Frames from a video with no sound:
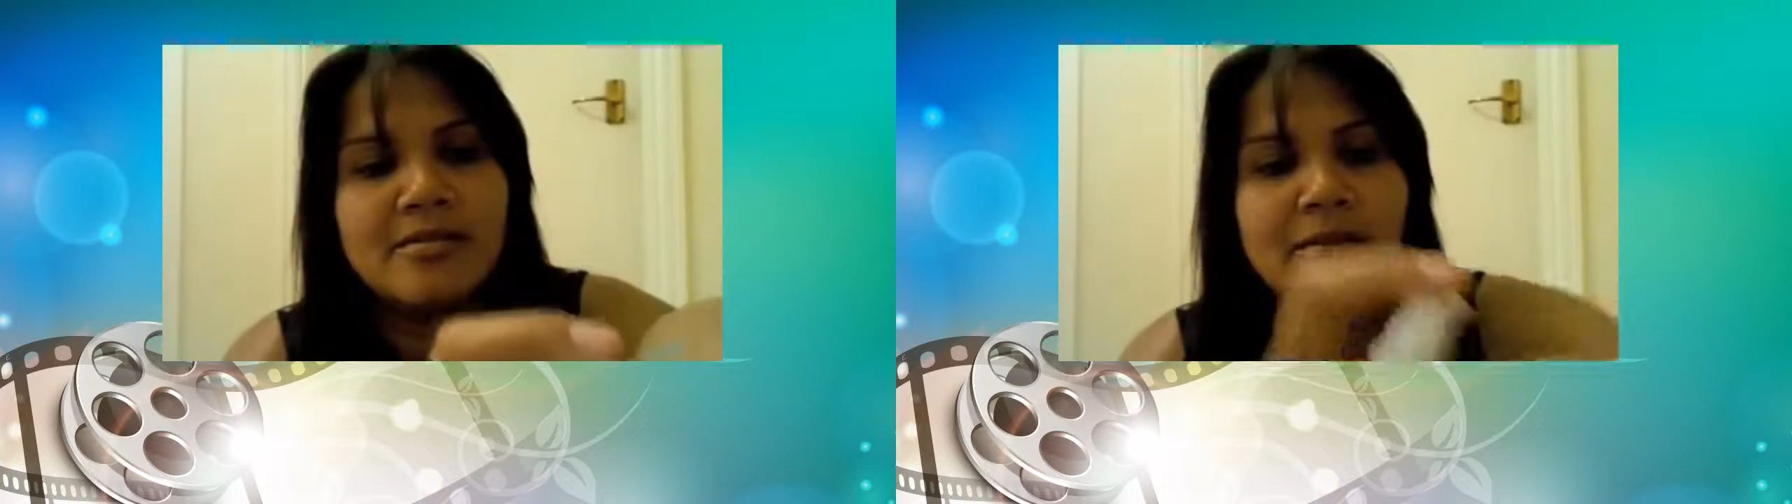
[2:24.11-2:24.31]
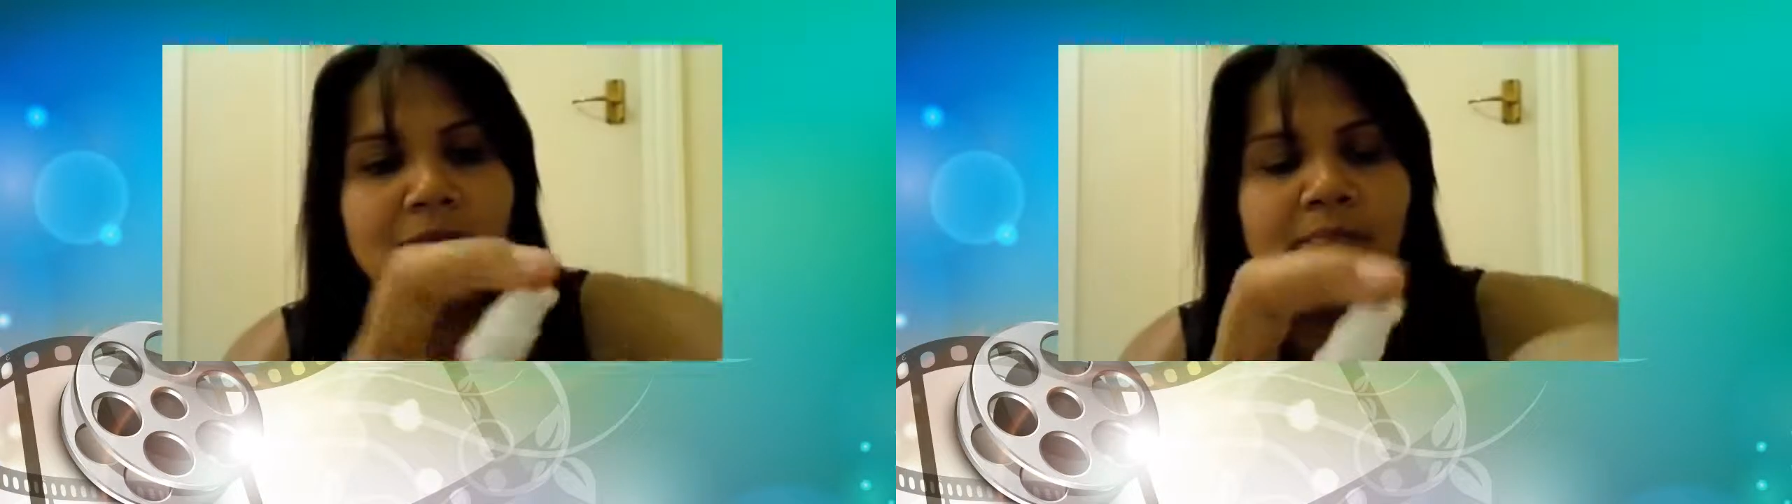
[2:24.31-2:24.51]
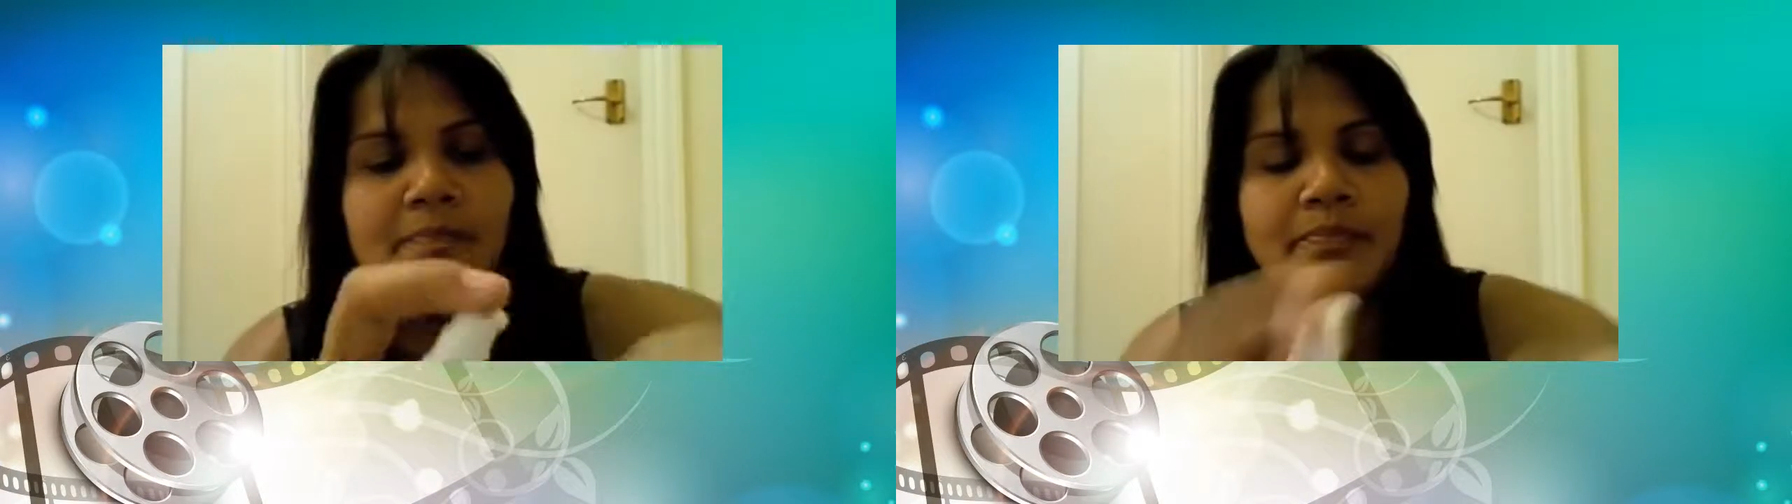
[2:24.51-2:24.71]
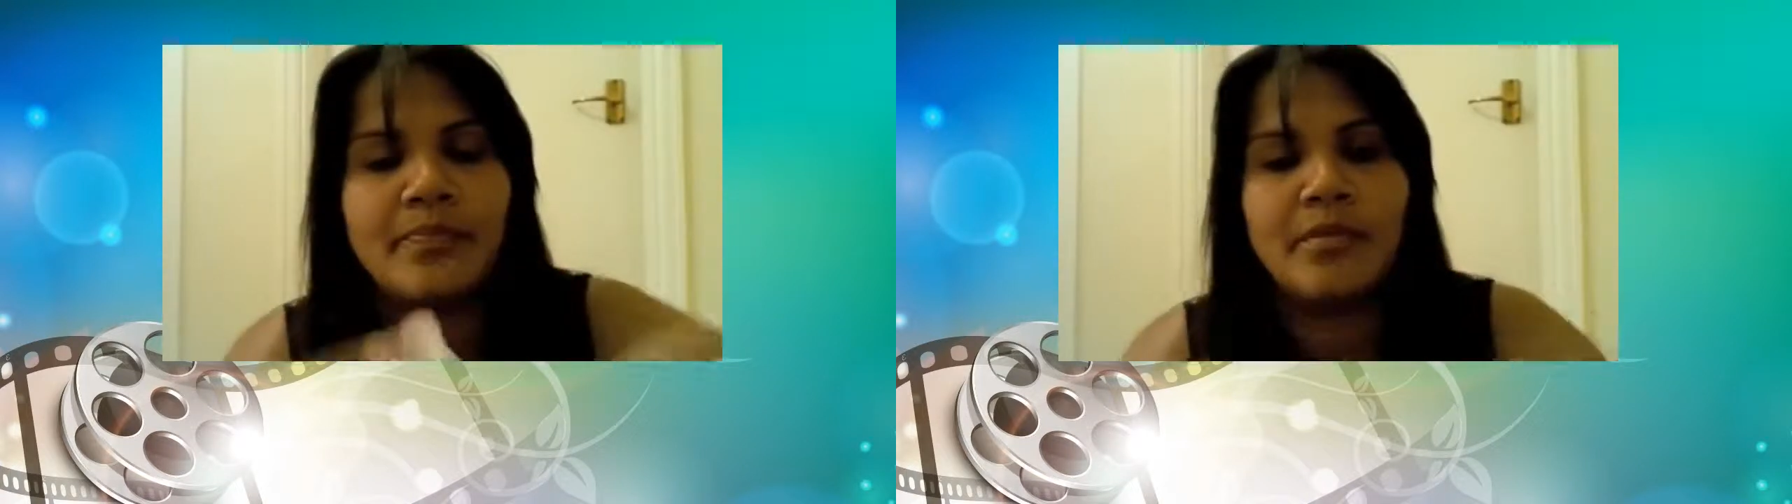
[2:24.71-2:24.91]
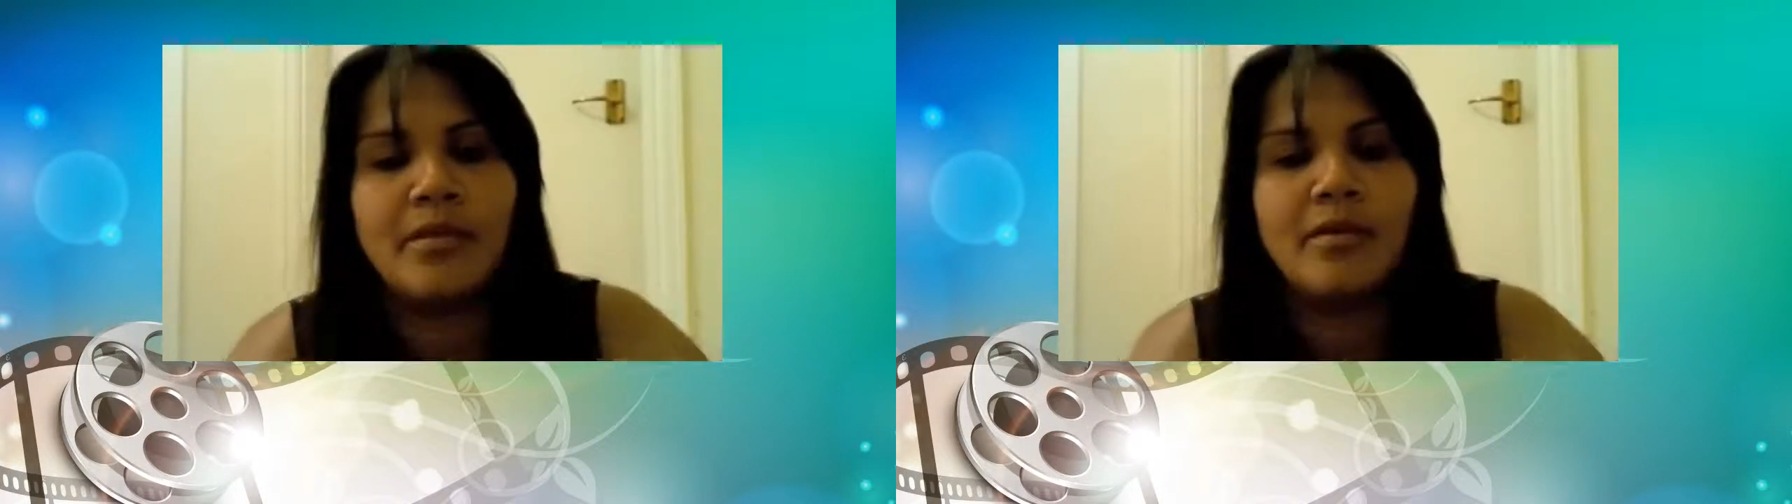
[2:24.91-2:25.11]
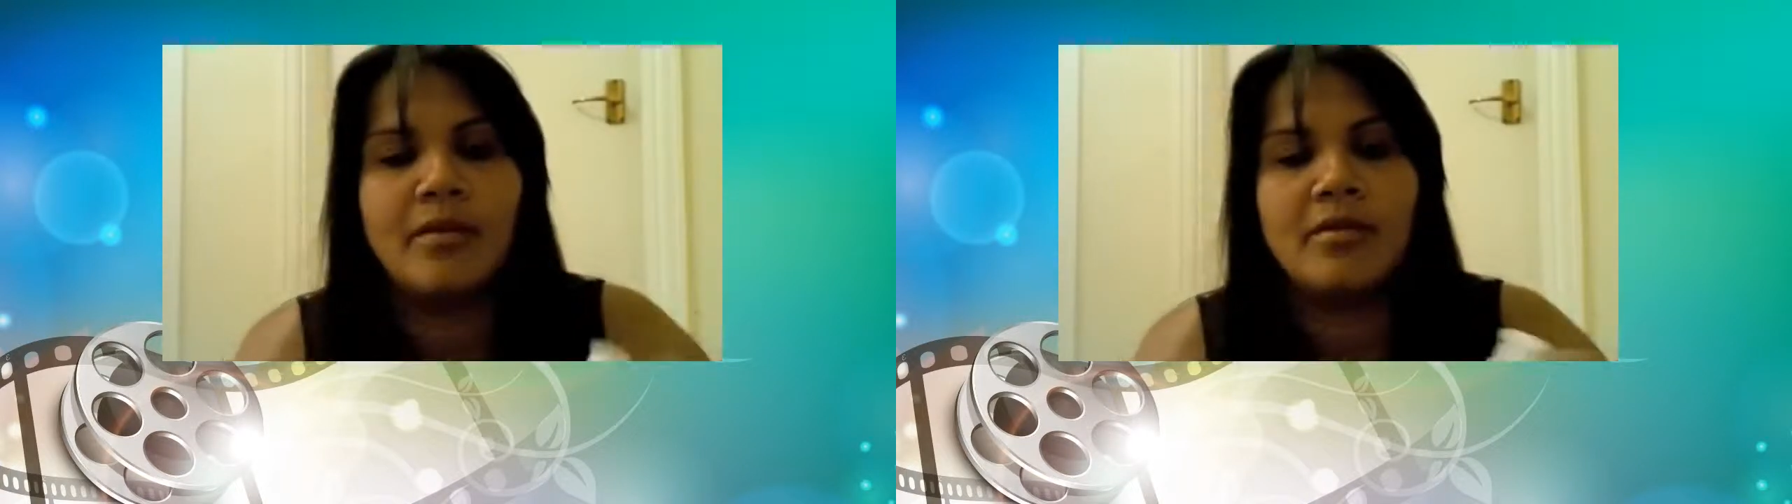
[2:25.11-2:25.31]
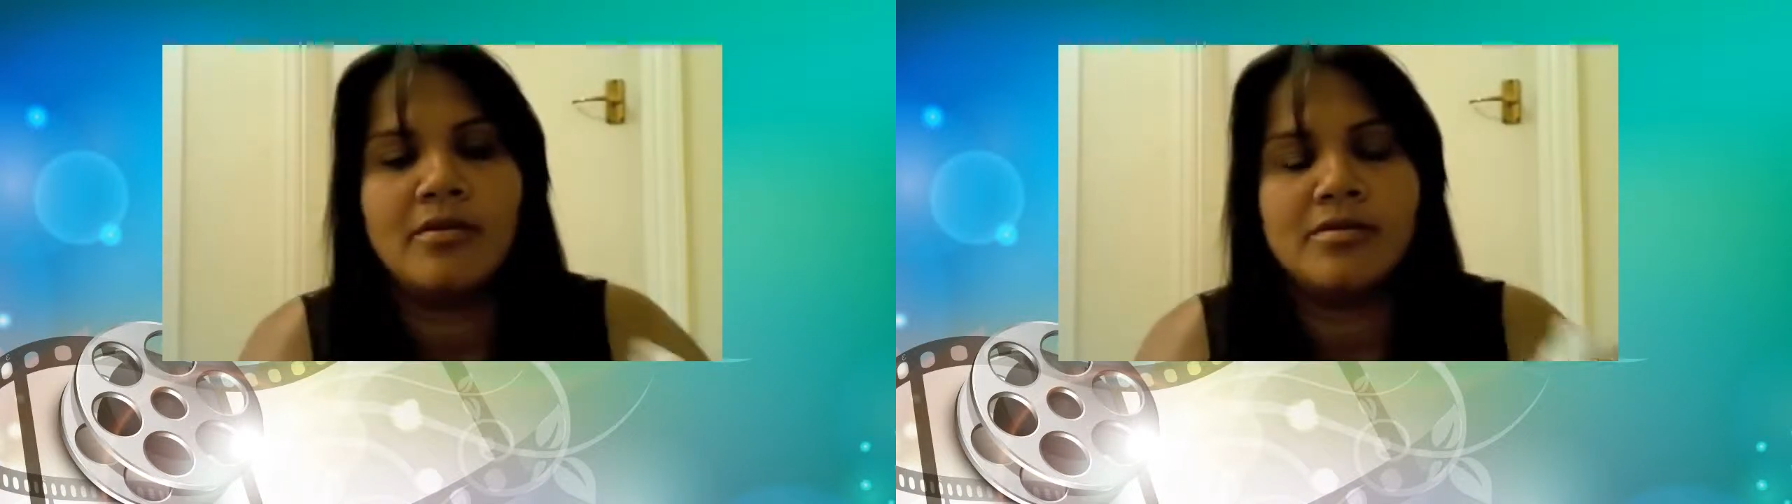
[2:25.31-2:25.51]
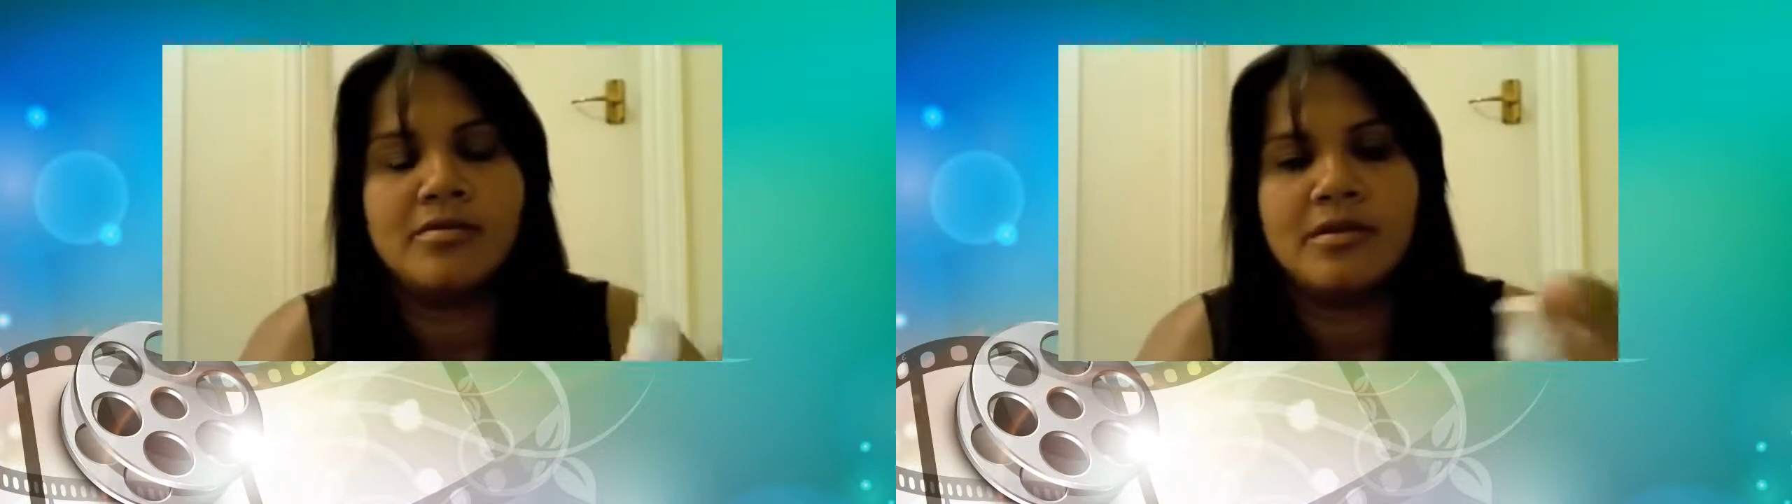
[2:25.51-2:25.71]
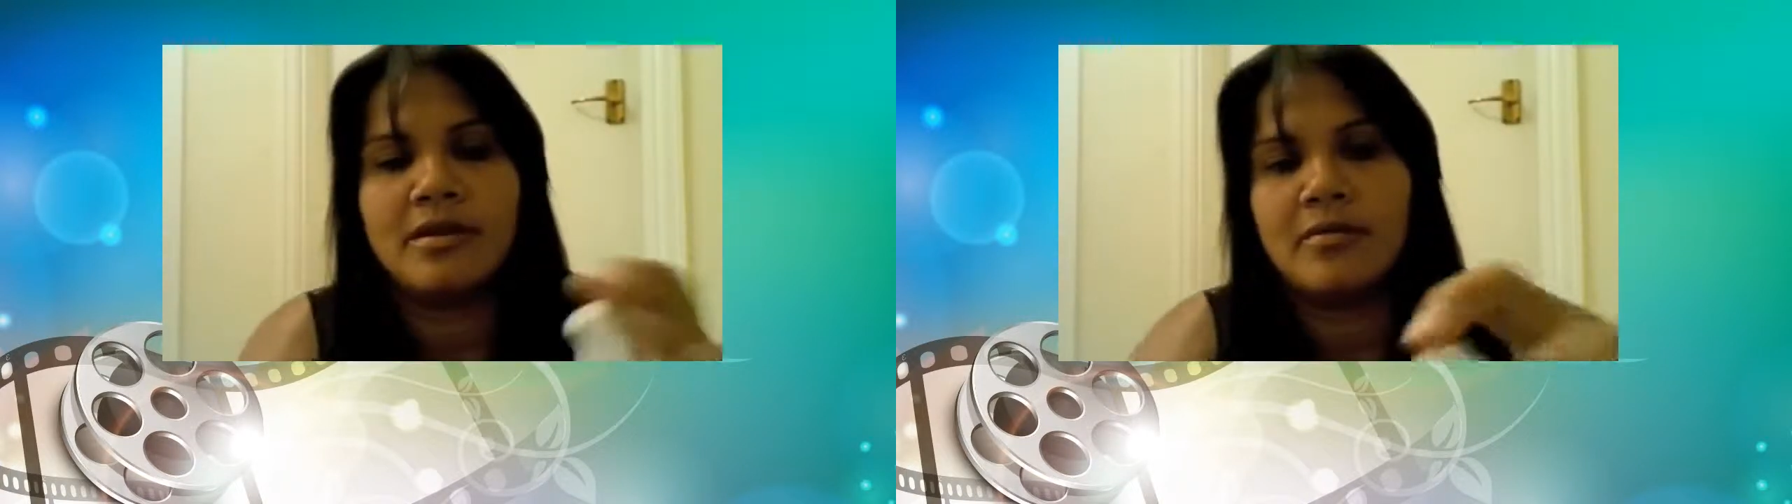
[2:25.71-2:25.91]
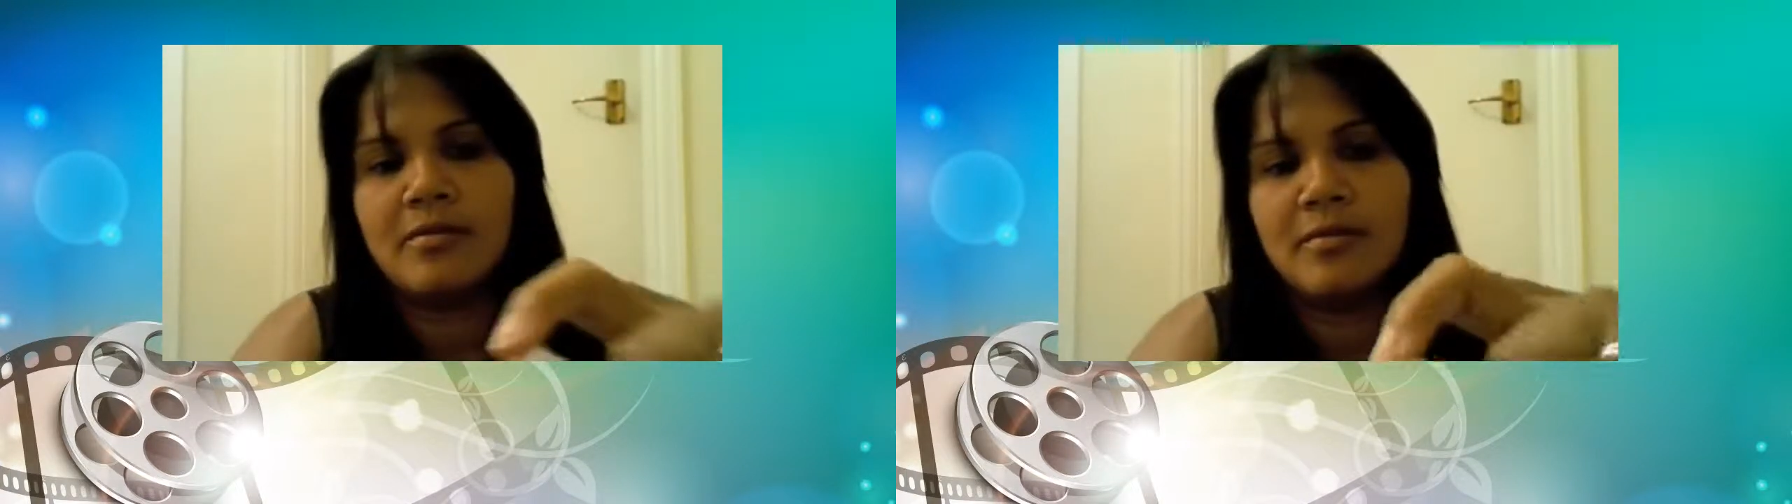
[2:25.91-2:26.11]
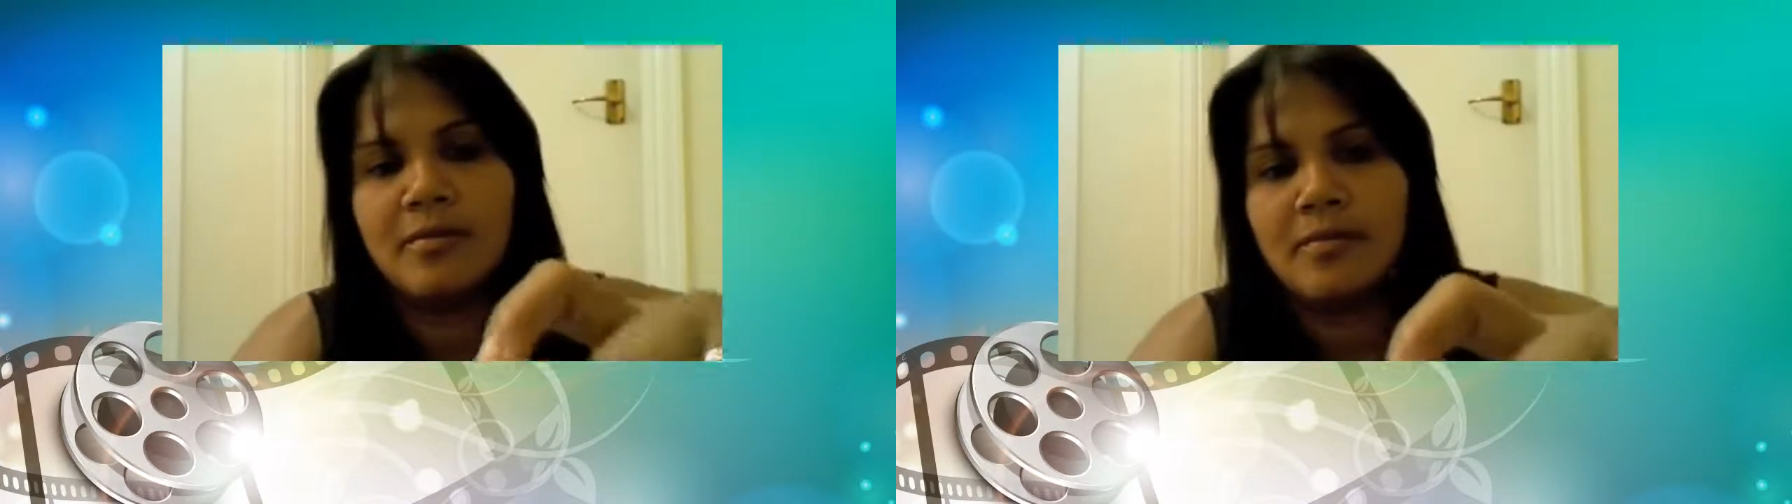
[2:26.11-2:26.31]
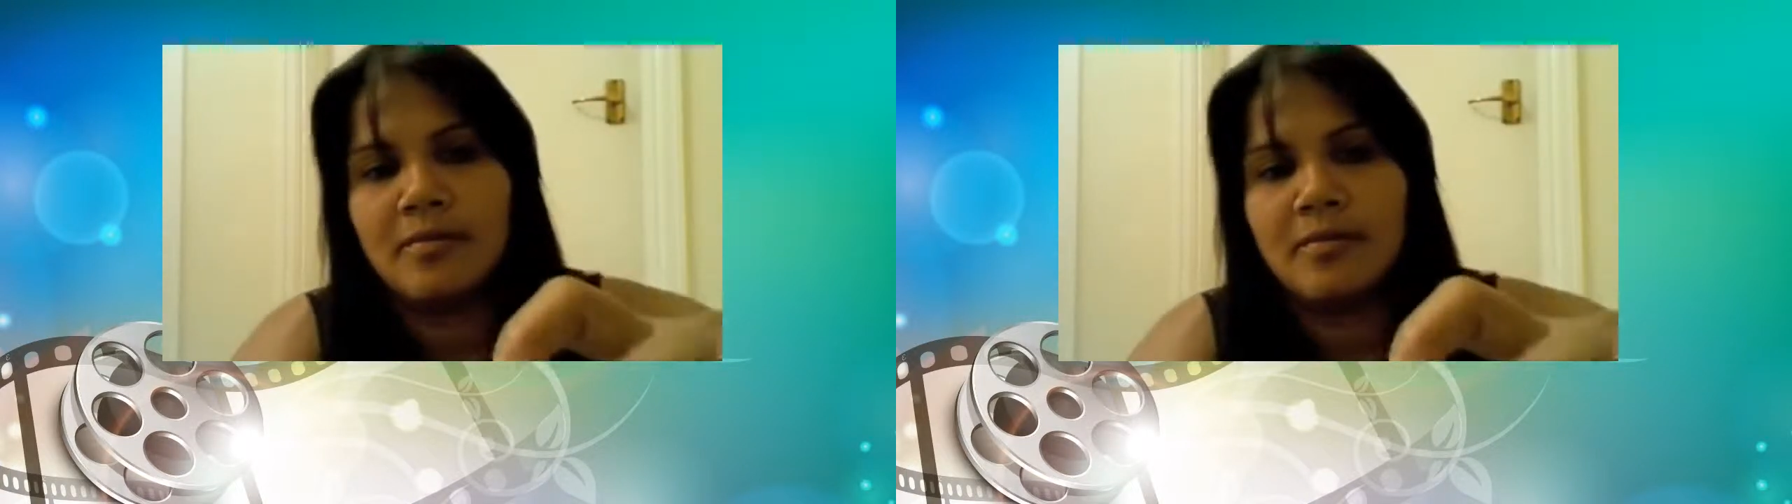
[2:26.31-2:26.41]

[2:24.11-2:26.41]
one. Do on that one.